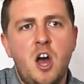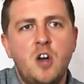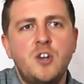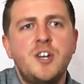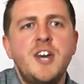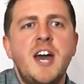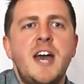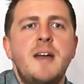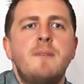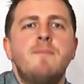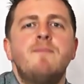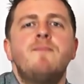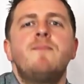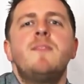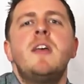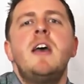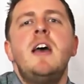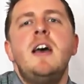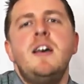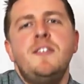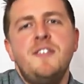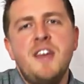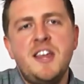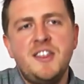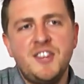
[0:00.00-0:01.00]
Okay,
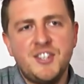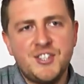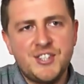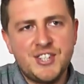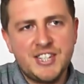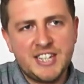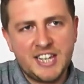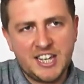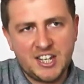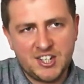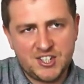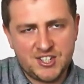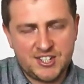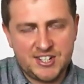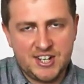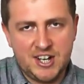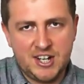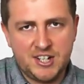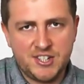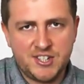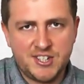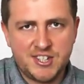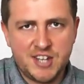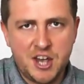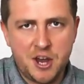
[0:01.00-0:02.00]
then the singing
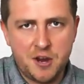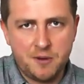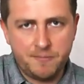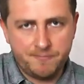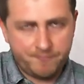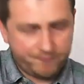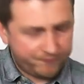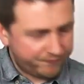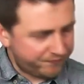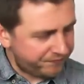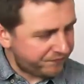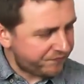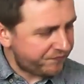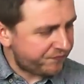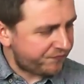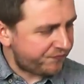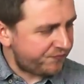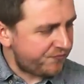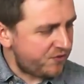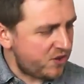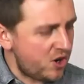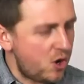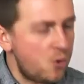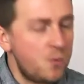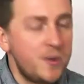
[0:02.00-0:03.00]
starts. So
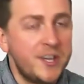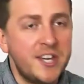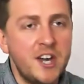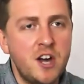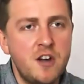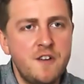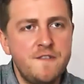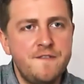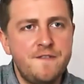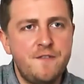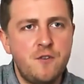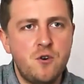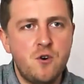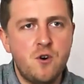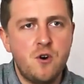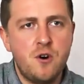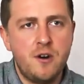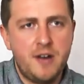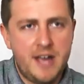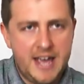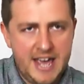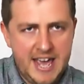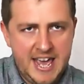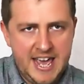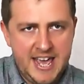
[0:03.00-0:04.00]
we go
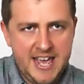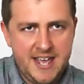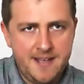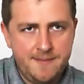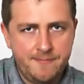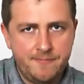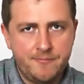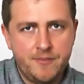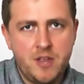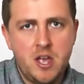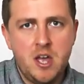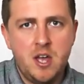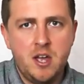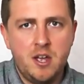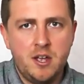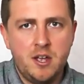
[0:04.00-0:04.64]
for E,